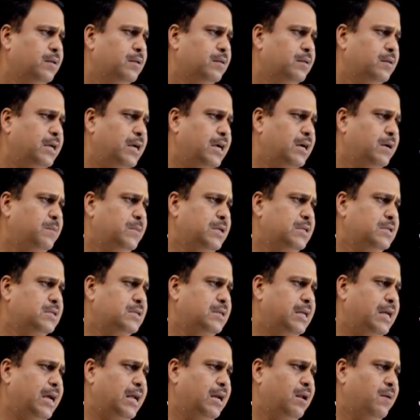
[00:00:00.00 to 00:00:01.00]
That means
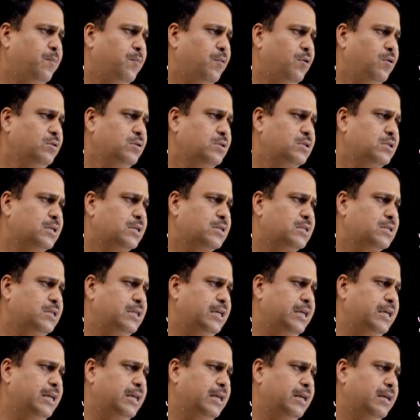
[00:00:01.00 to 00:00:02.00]
9 upon
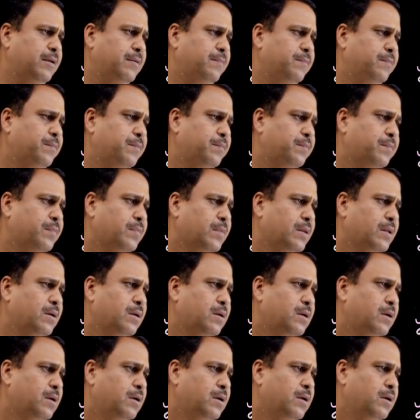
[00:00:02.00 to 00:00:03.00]
16.
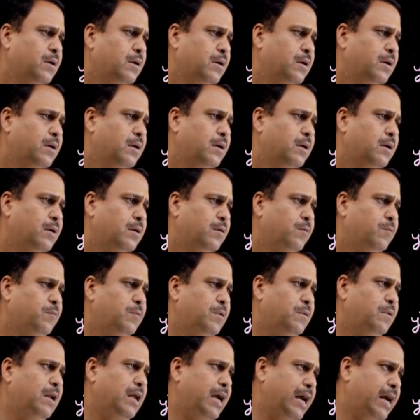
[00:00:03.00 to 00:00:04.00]

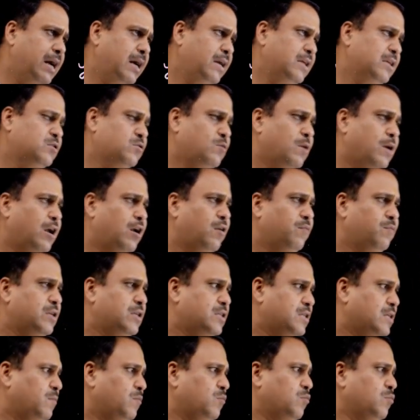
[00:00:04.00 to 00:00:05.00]
We will add square of
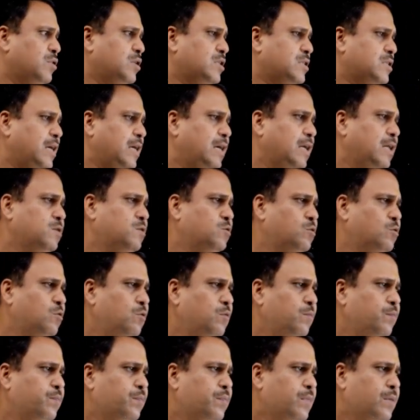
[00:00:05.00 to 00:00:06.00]
this term to this side
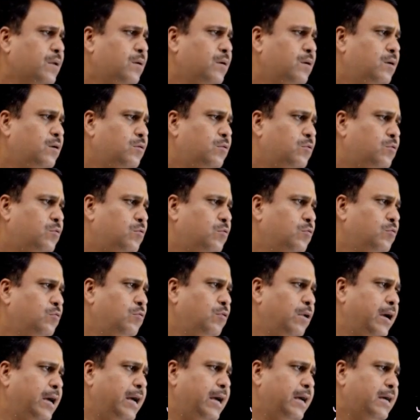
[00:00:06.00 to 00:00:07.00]
also.
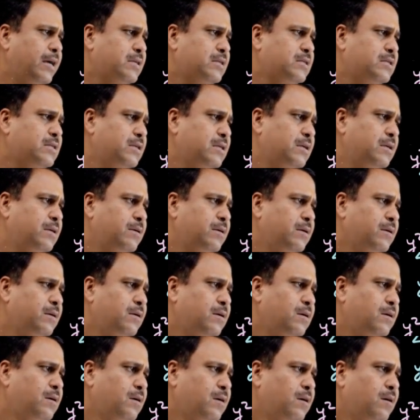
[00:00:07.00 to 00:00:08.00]
2x
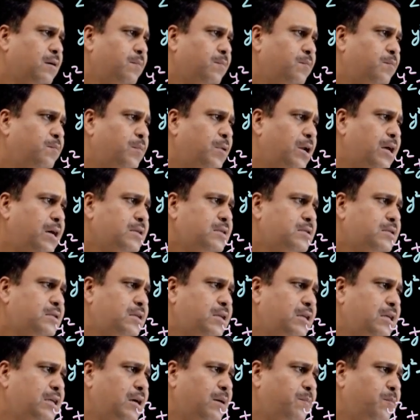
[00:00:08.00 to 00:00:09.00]
plus
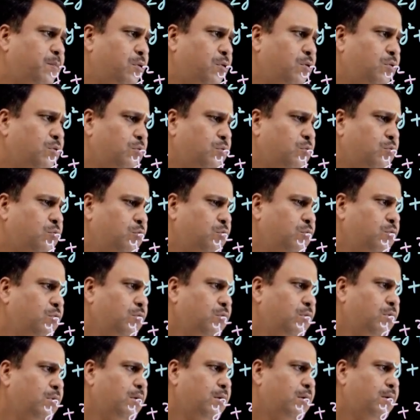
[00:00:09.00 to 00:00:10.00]
3 upon
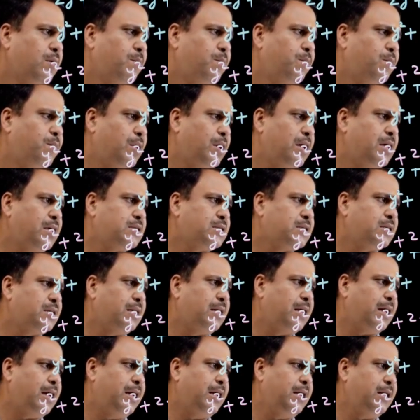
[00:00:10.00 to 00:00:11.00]
2 plus
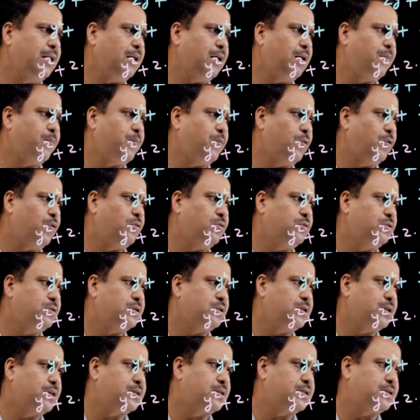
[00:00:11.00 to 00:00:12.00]
9 upon
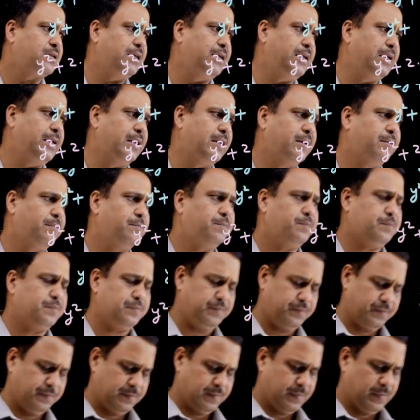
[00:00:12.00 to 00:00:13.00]
16.
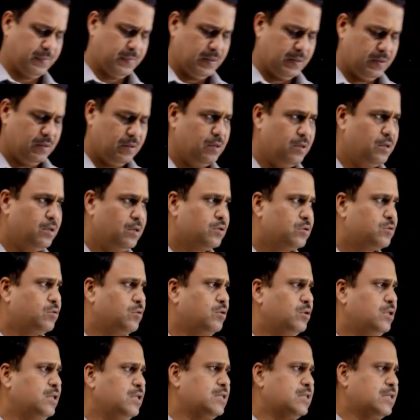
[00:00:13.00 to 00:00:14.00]
So
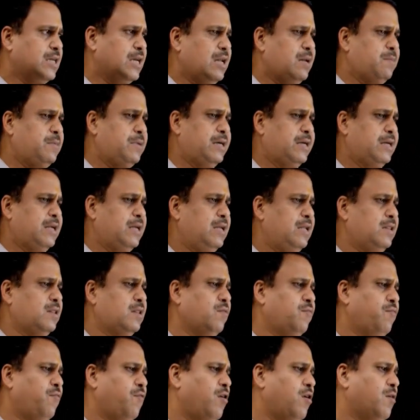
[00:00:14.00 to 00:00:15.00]
this can be written in
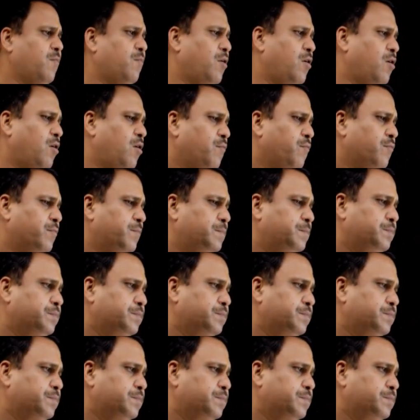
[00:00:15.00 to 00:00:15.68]
the form of